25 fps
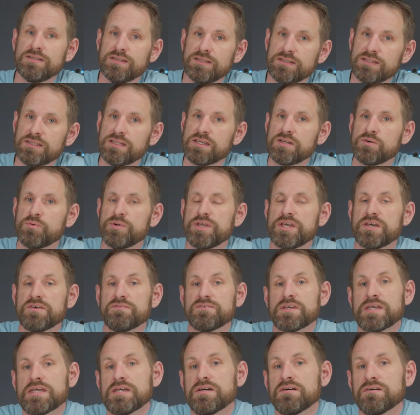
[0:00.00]
And now we
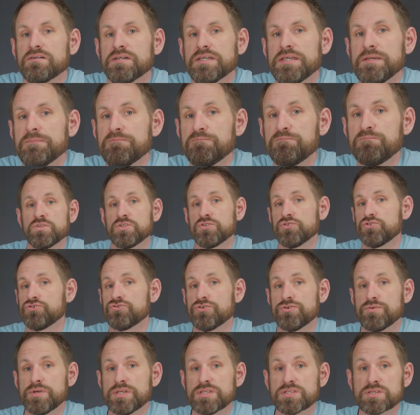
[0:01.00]
have AI. Now,
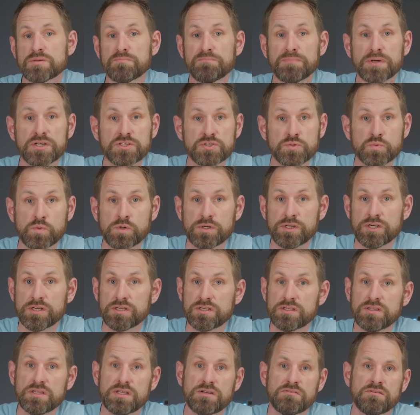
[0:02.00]
true, it's a
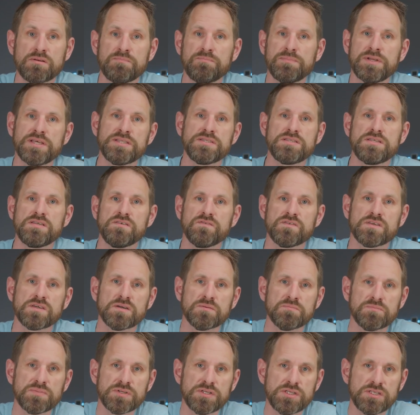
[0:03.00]
buzzword, and there are plenty of
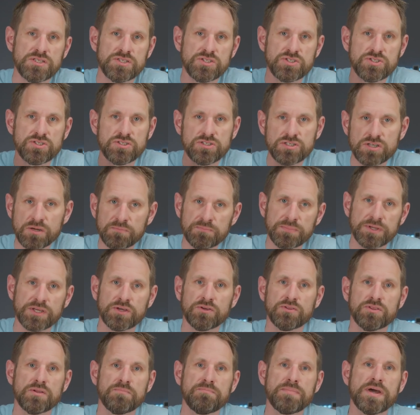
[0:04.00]
companies jumping
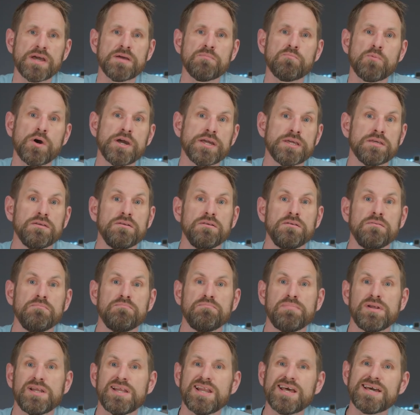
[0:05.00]
on the bandwagon
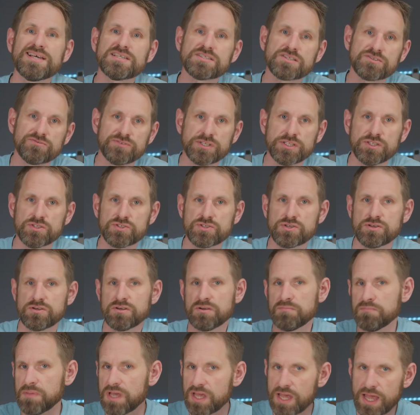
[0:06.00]
and plastering the
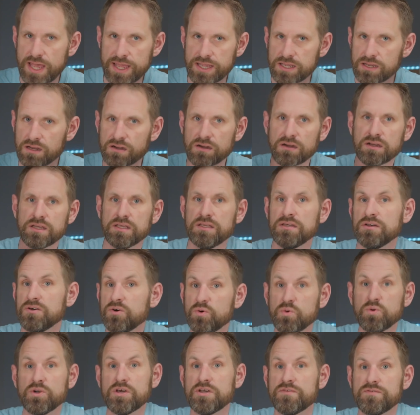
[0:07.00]
term AI
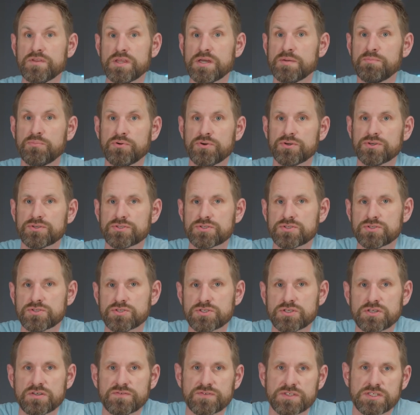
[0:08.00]
all over their products and
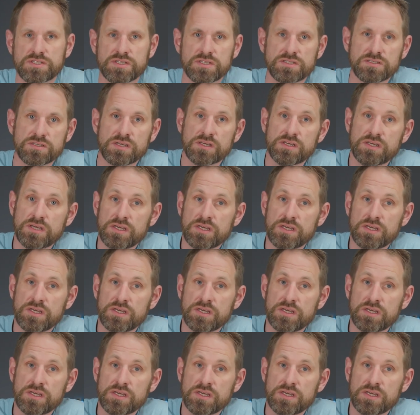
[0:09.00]
services,